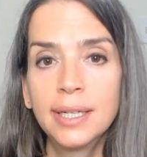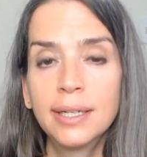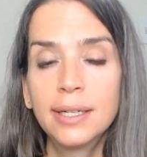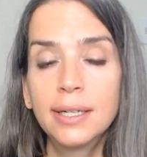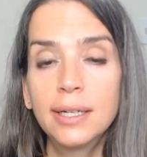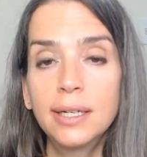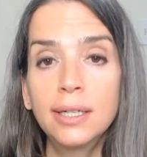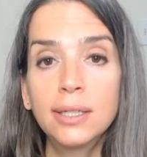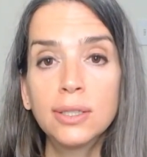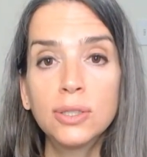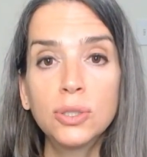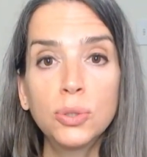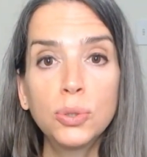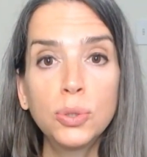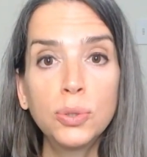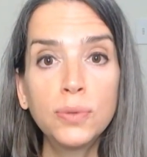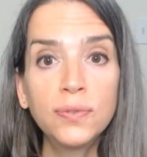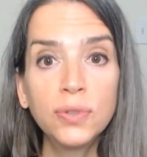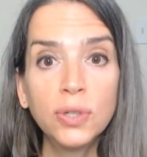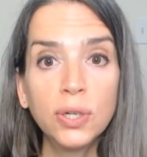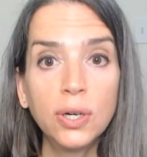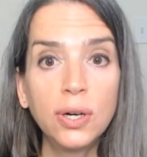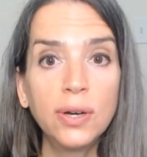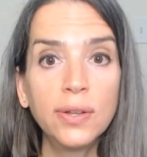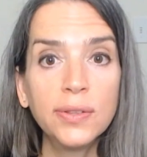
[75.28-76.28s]
I'll go
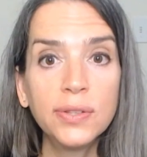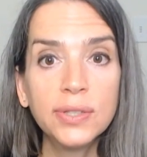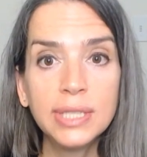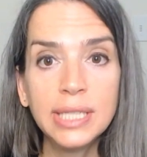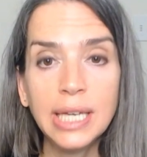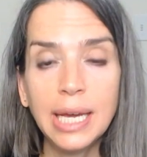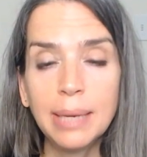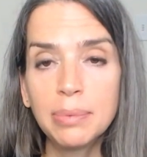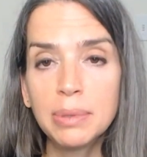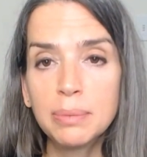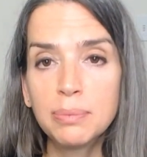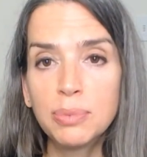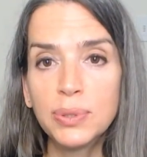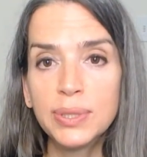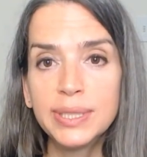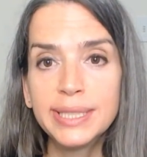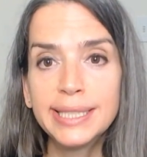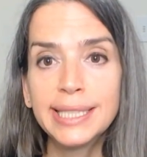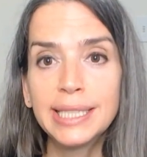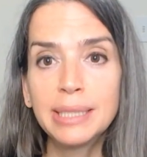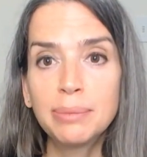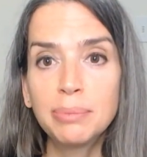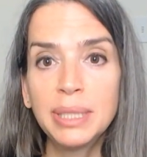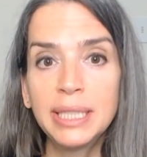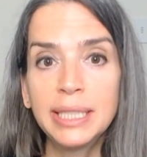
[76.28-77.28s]
over all the tapping points
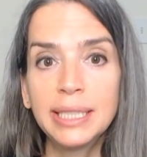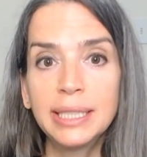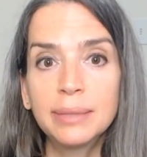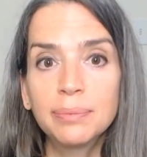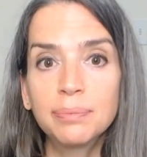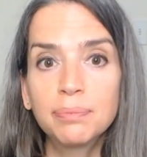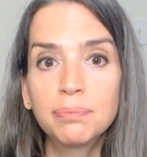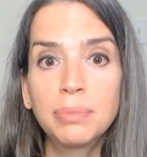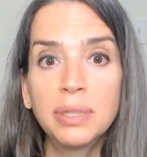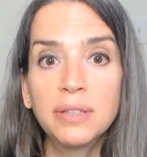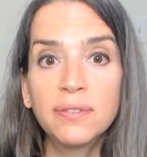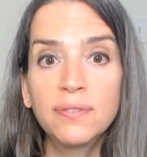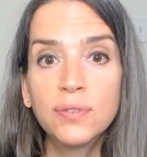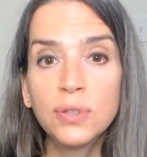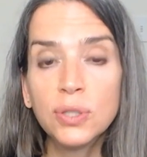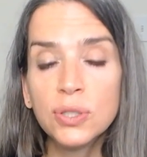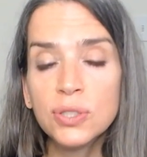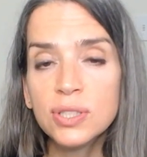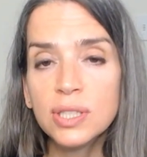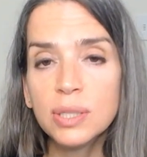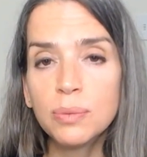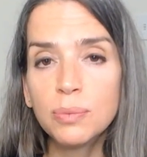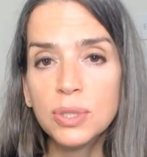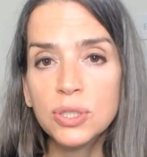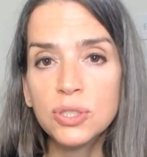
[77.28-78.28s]
in a minute, but
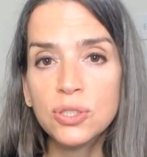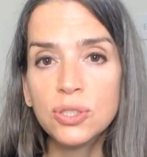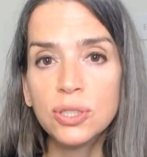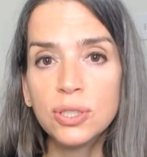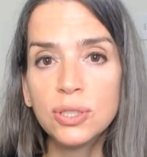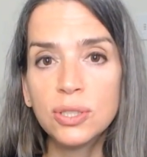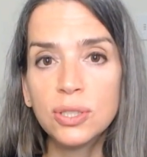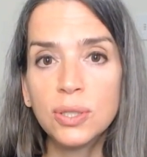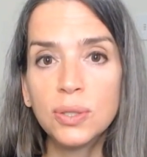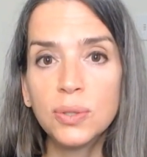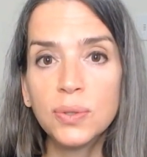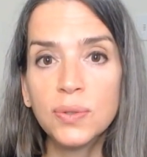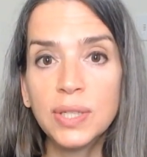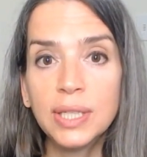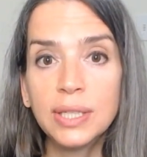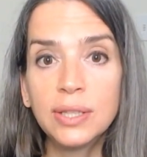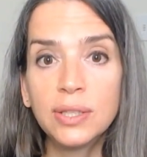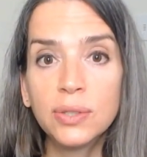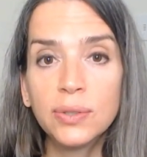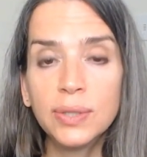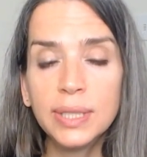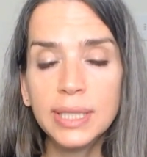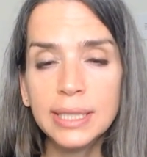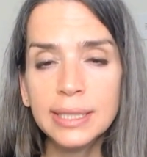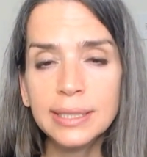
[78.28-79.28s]
first I want you to know that
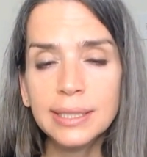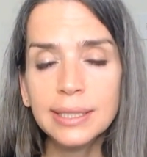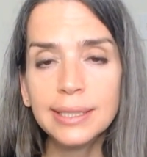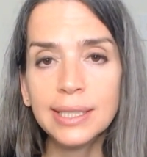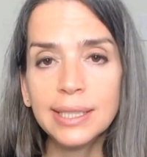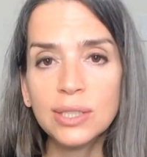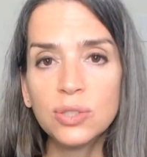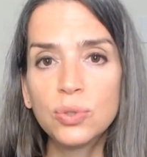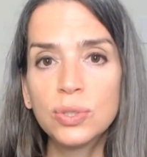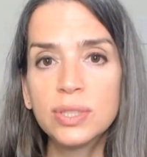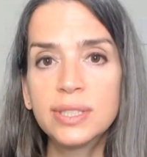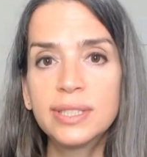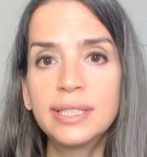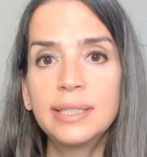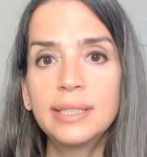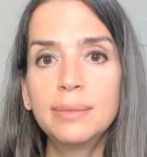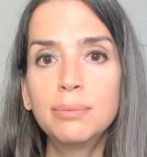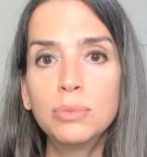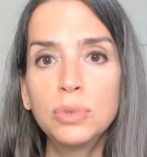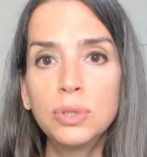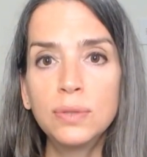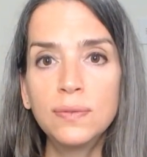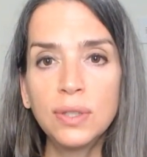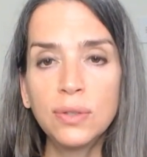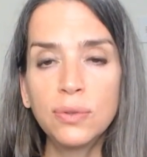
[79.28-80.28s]
there is electricity
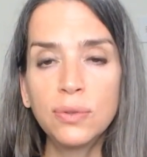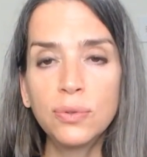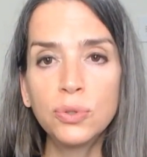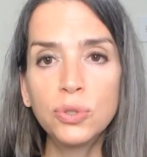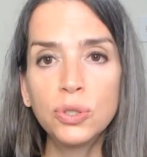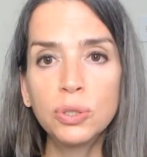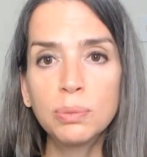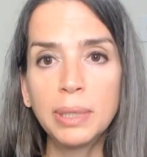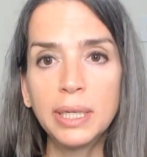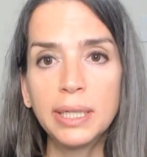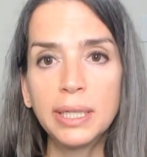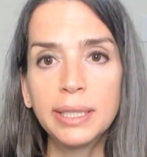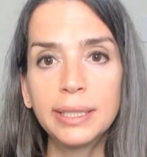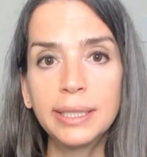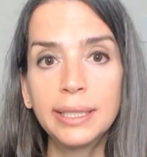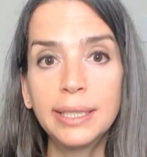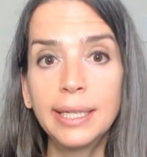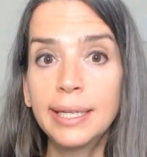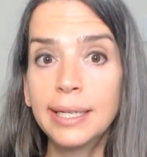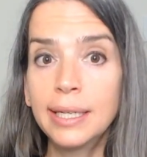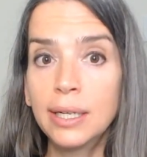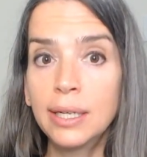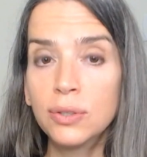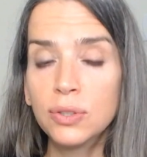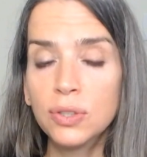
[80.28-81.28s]
moving through your body
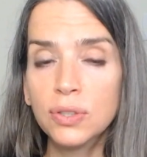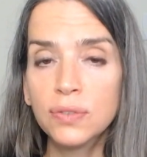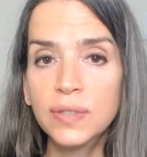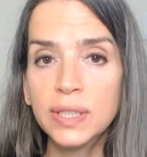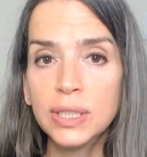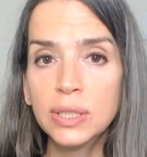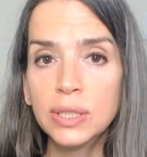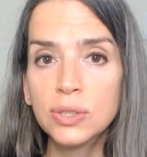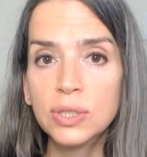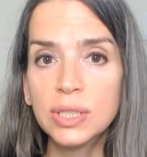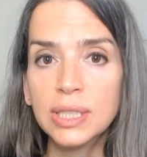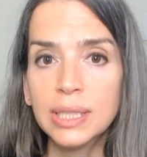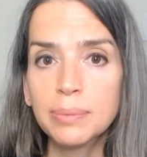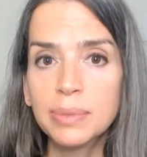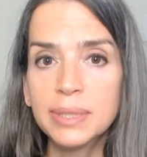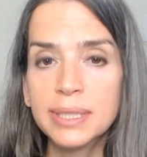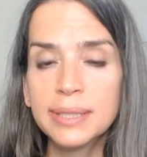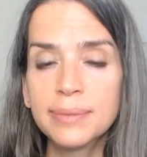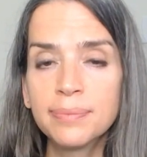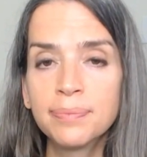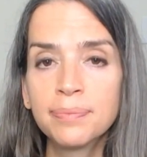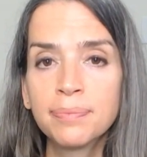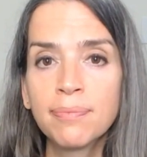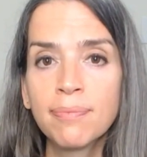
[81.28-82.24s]
and out your fingertips.